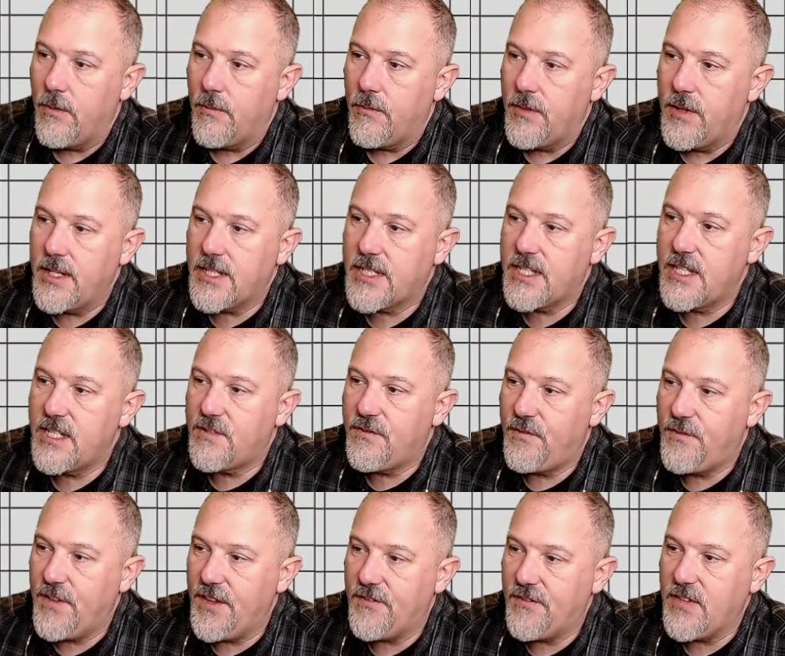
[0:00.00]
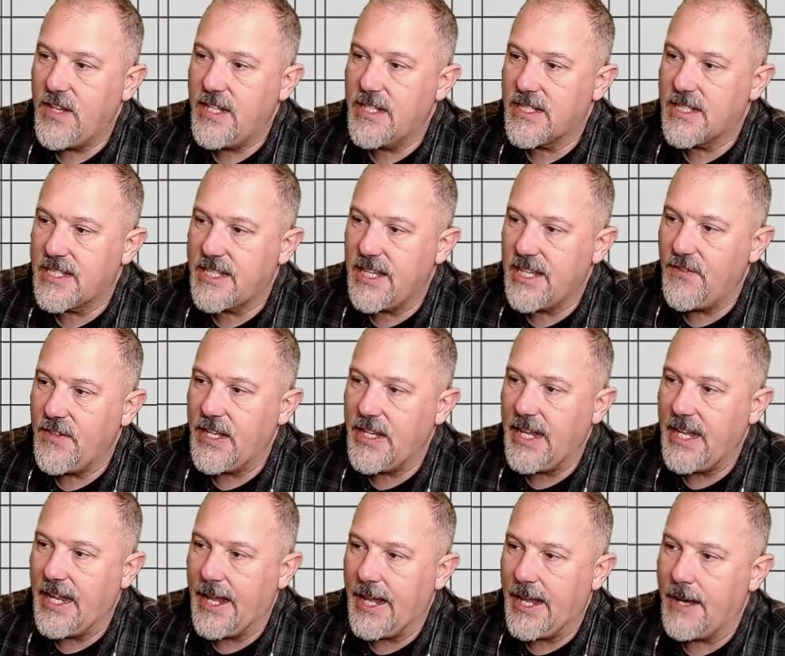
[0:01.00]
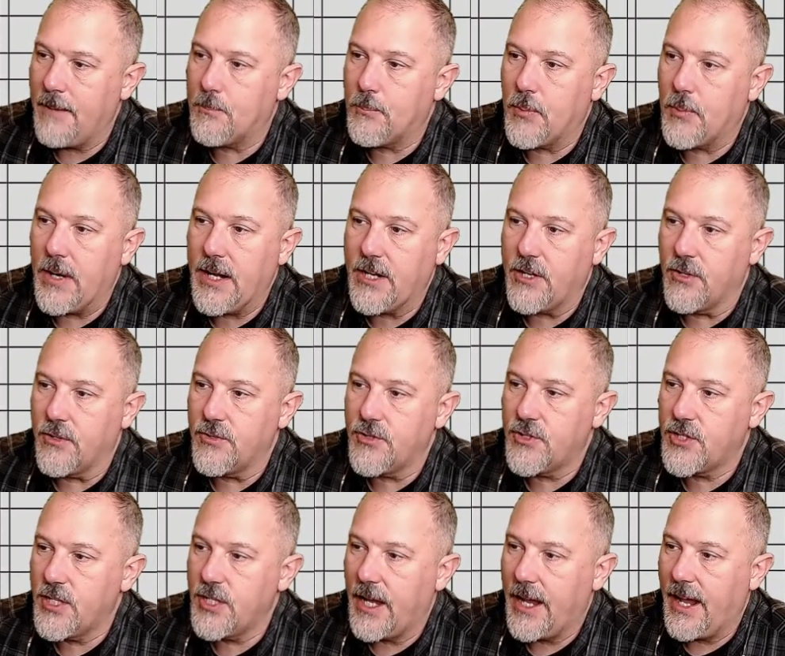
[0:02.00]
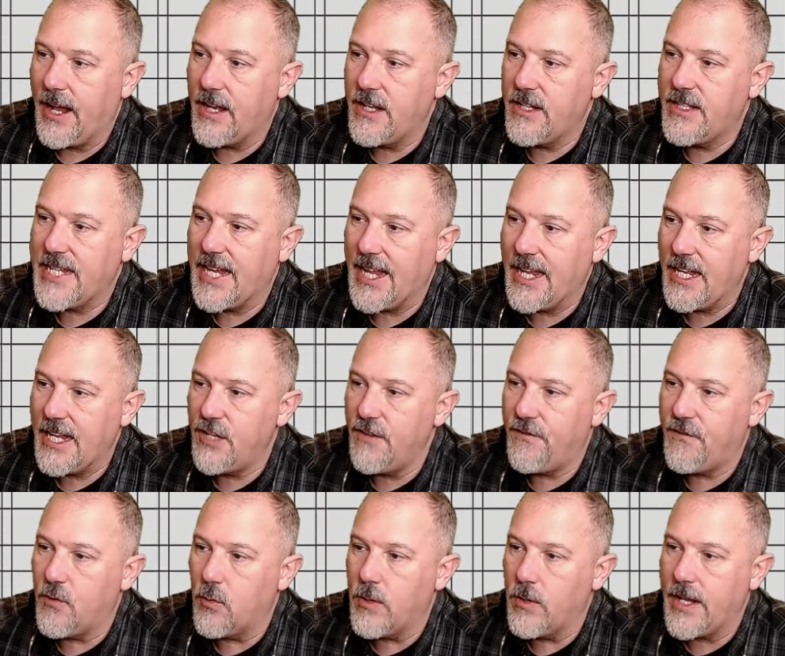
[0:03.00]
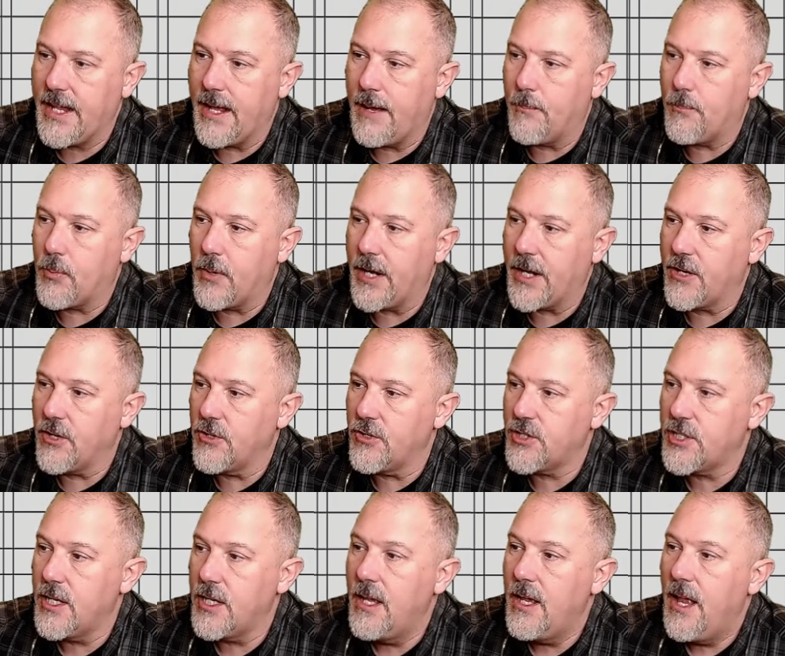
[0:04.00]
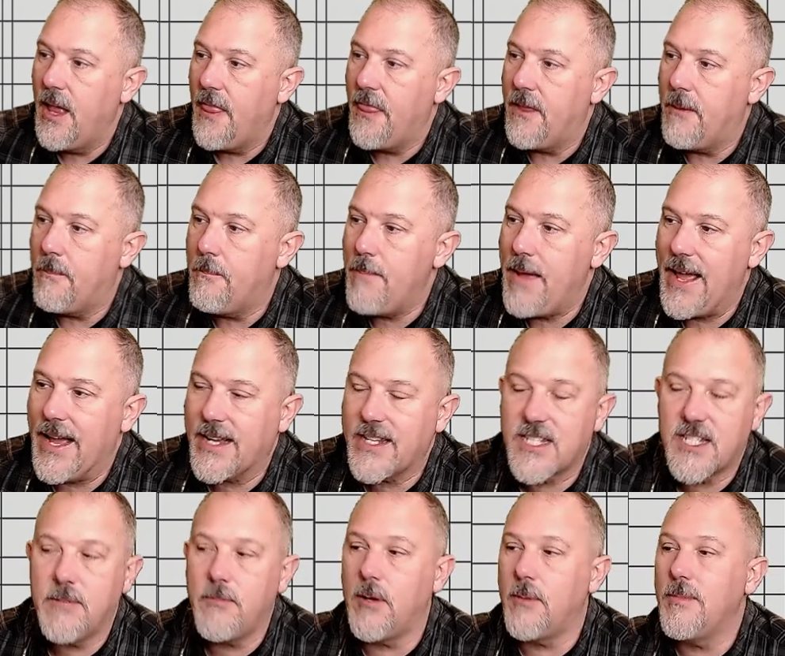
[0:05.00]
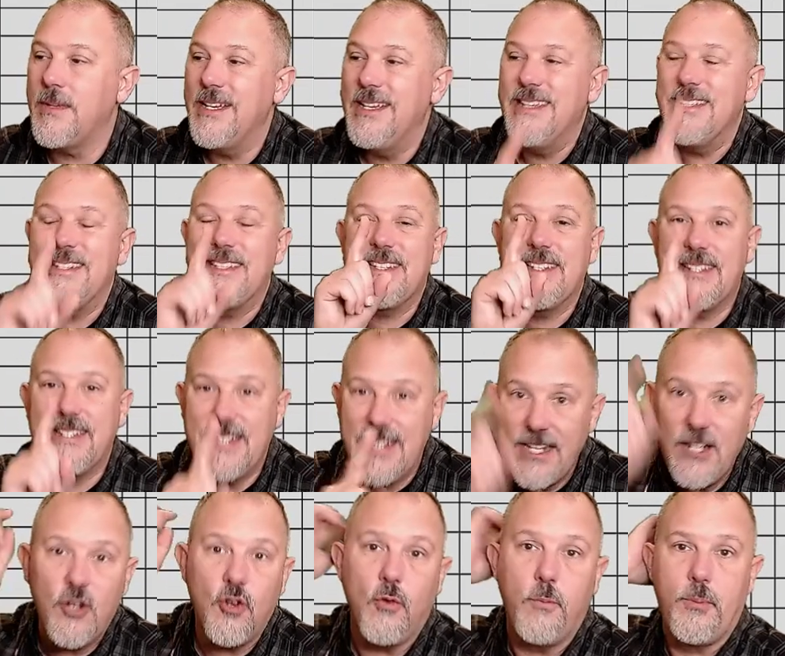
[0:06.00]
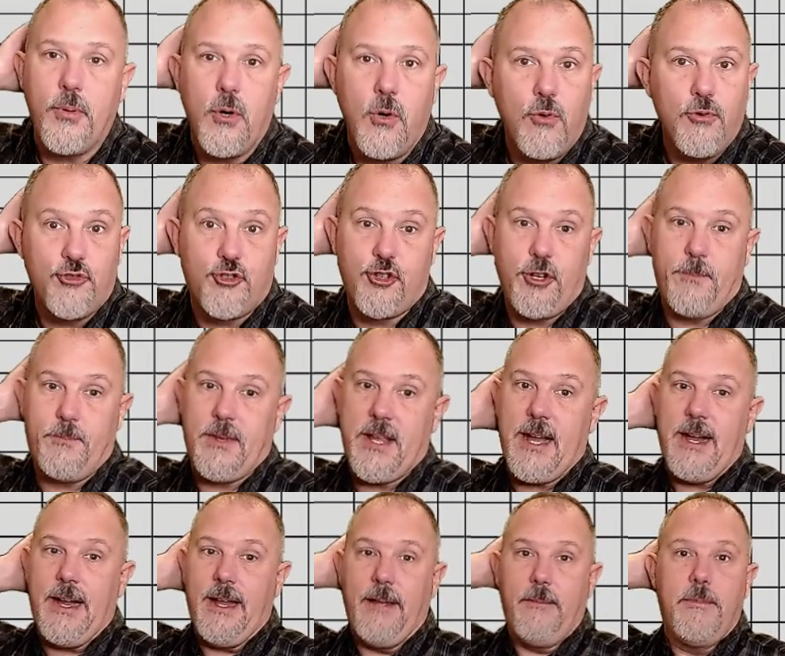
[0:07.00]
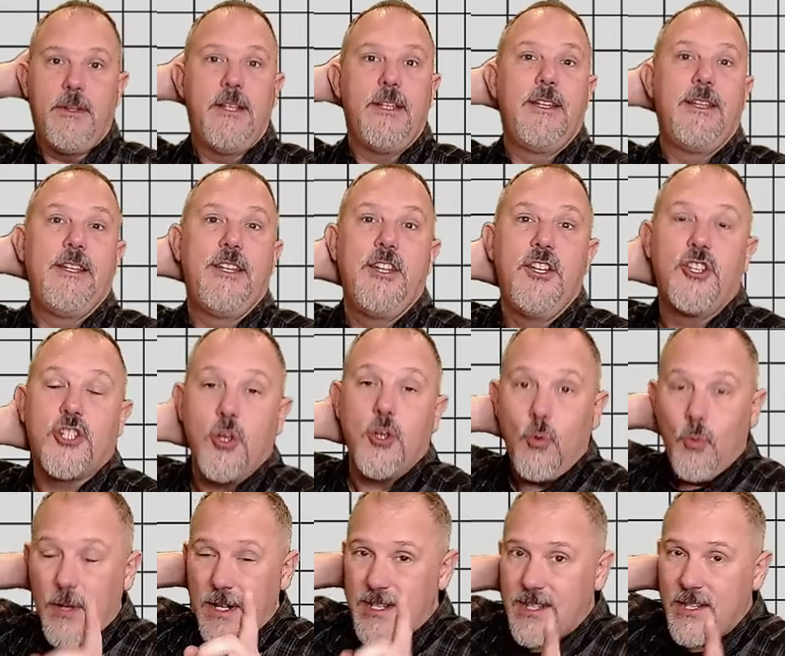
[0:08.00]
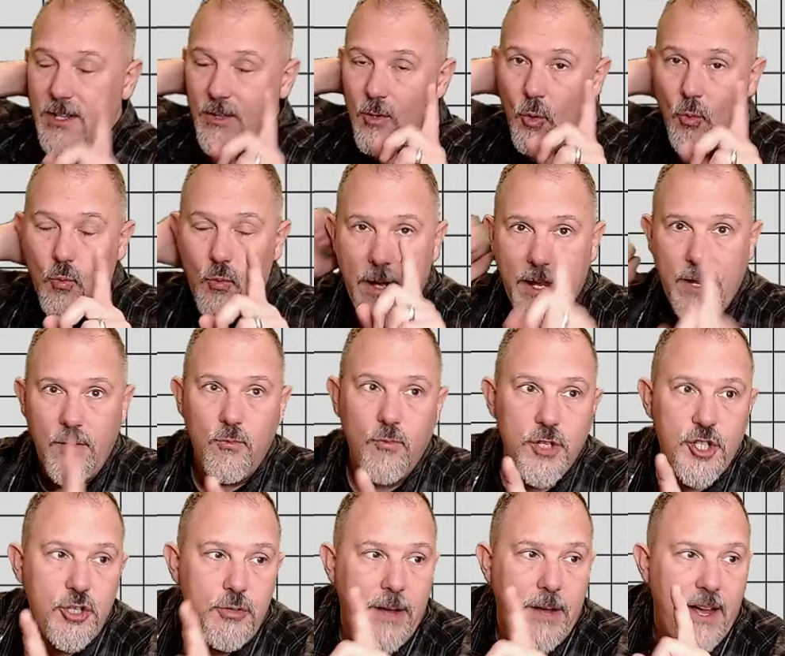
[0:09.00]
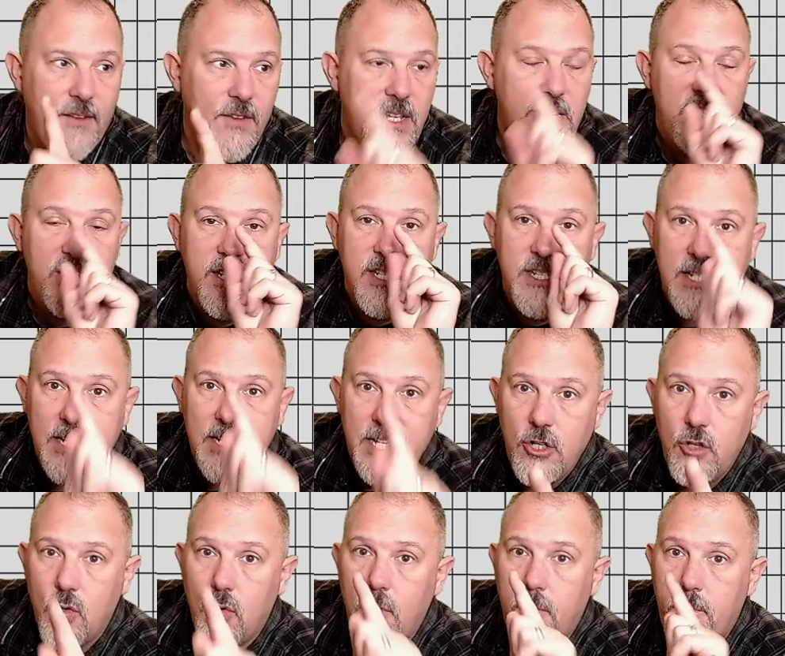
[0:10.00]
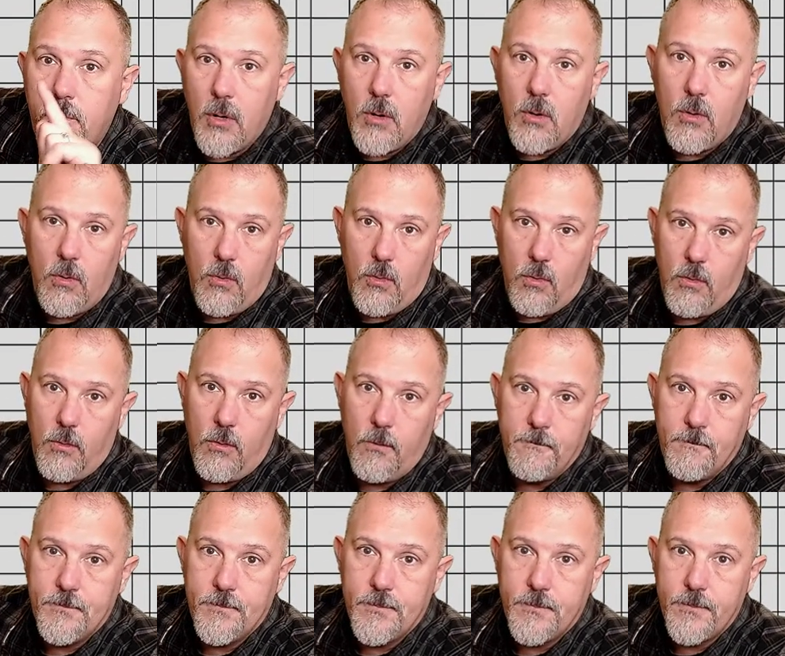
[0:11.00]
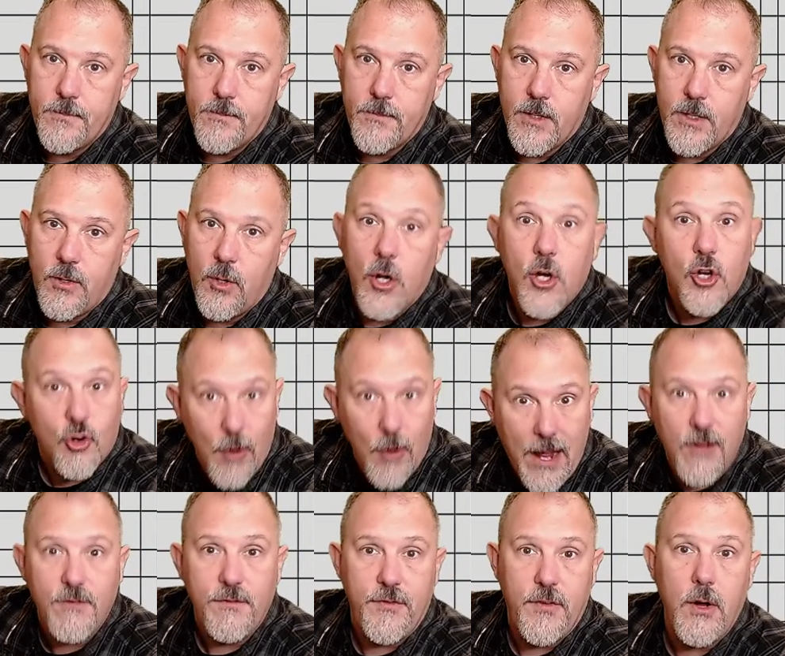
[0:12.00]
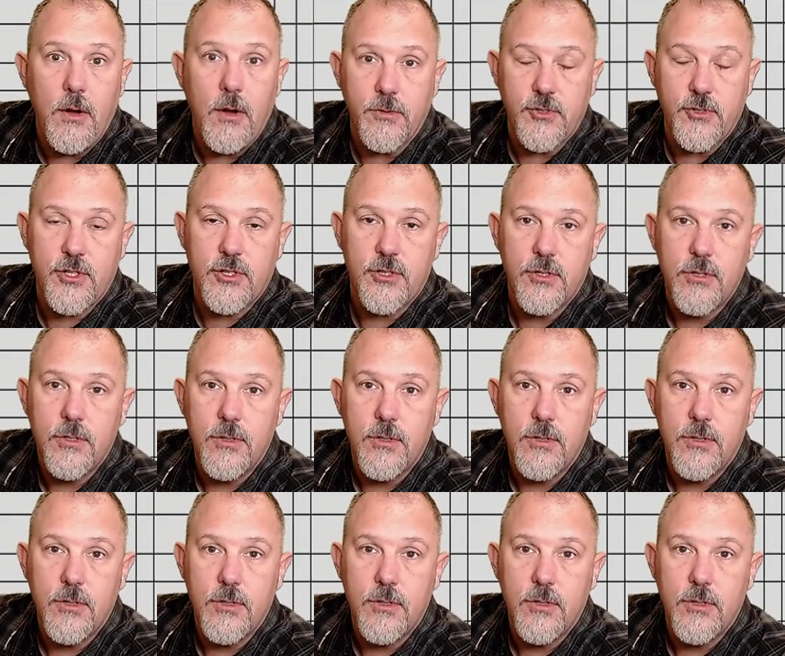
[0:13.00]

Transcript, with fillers: This is fifty to seventy amp breakers and ten to forty amp breakers, the maximum single pole trip time. So what is it? When would you have a single pole? Ground faults.